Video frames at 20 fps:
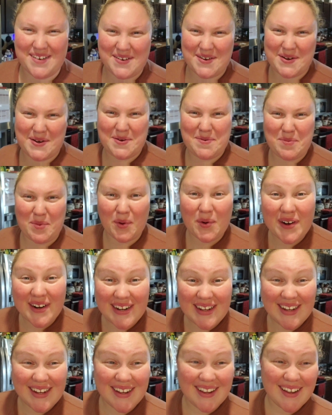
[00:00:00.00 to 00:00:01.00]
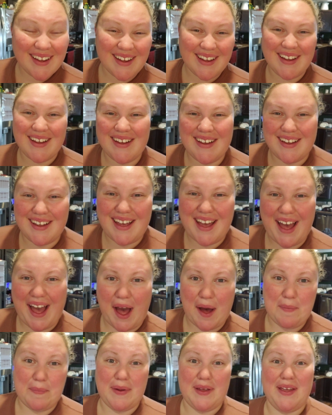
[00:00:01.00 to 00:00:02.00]
Good morning.
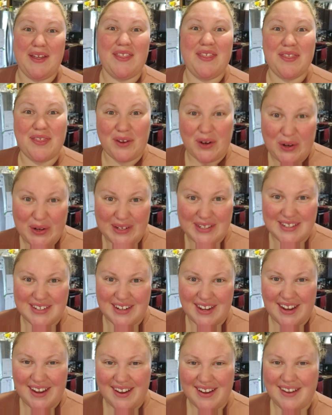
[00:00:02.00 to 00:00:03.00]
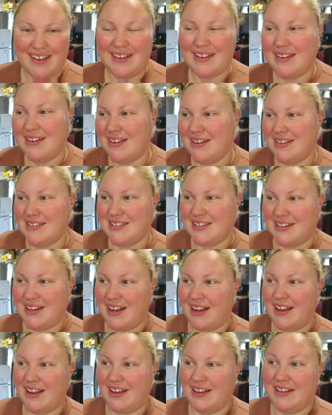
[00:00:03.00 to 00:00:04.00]
Happy Thursday.
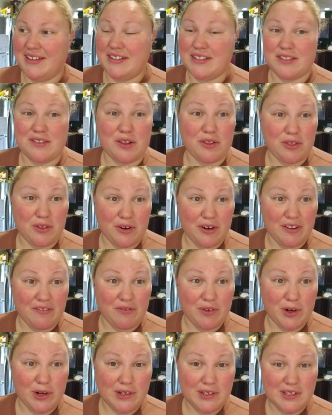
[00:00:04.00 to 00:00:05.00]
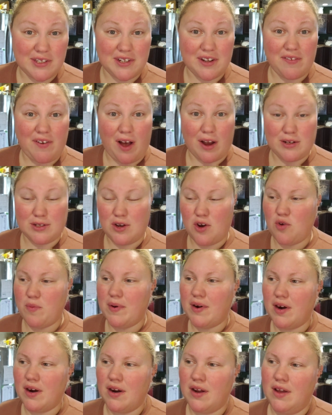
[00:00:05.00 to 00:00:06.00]
Today is the 31st of
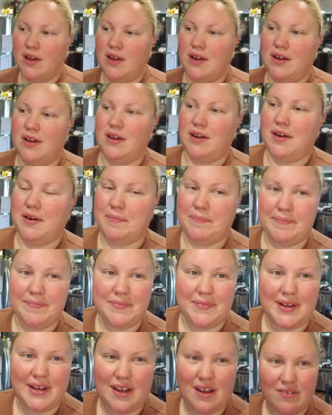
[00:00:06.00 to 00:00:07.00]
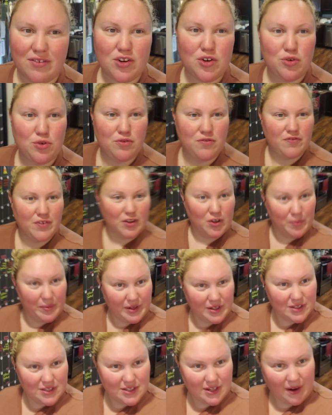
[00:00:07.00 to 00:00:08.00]
October. I have a new
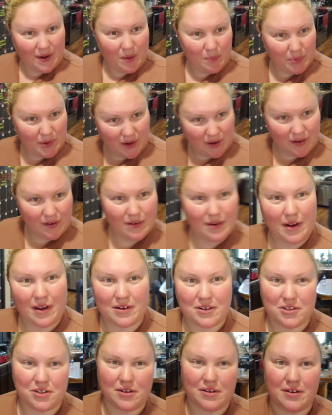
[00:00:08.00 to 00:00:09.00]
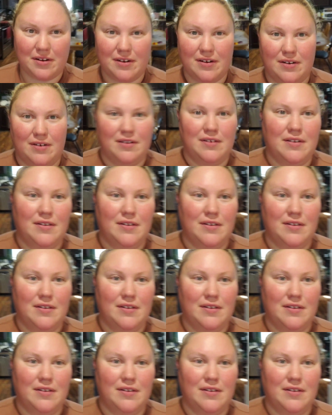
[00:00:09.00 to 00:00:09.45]
filming setup here. Not sure